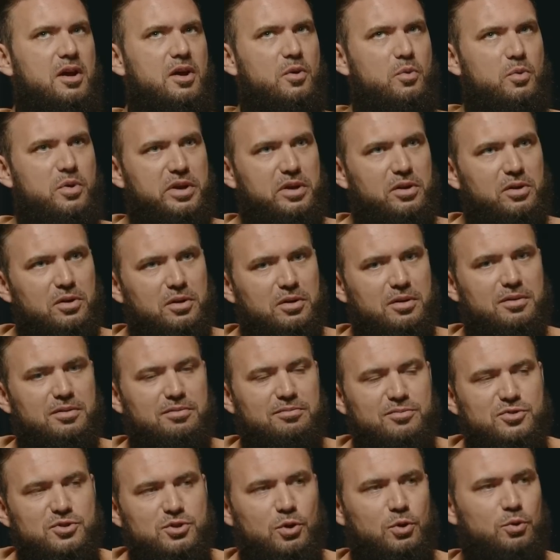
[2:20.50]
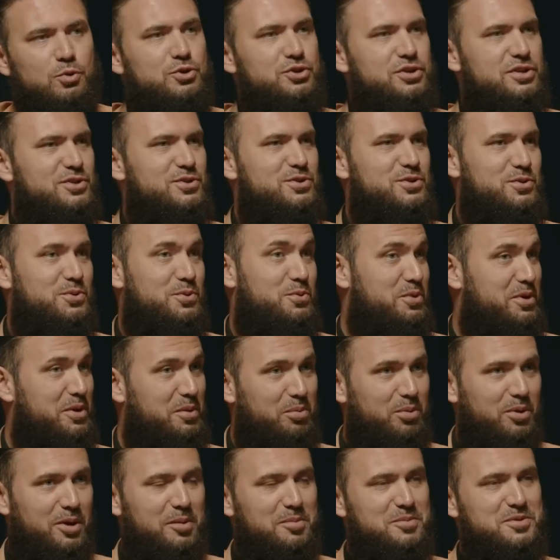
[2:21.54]
real solutions to real
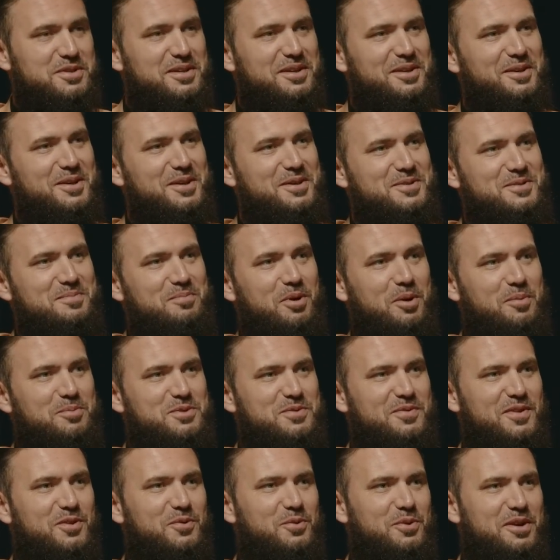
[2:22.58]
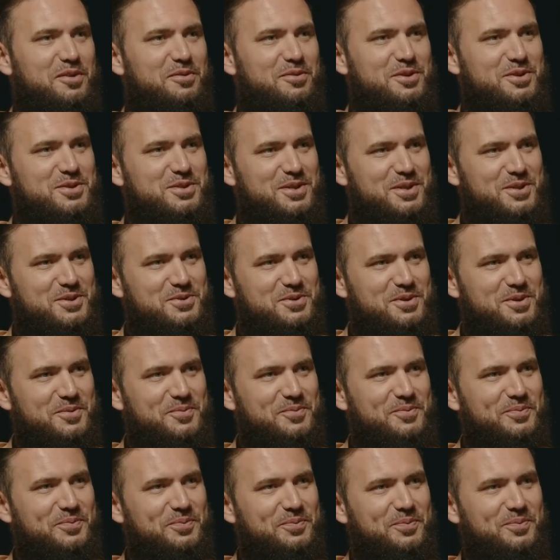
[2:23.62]
problems, I guess, problems of the 21st century,
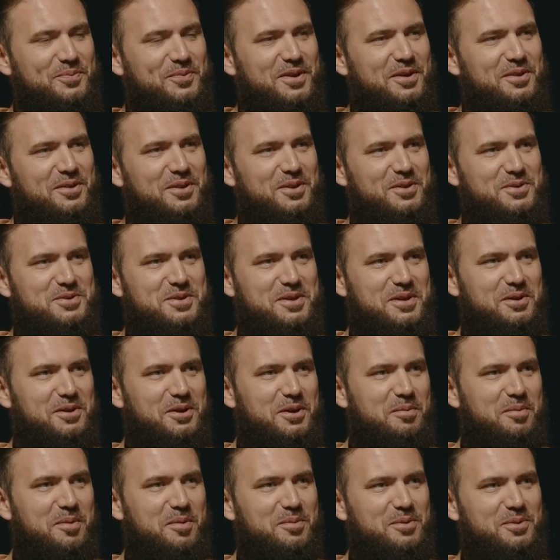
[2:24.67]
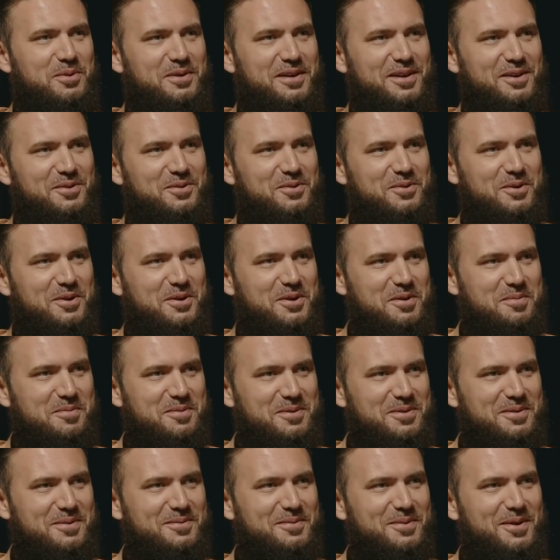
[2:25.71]
things that a lot of people don't like to talk
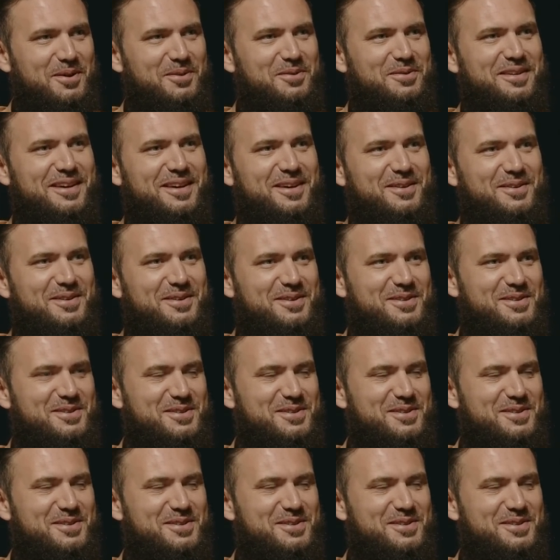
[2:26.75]
about. I'll take it on,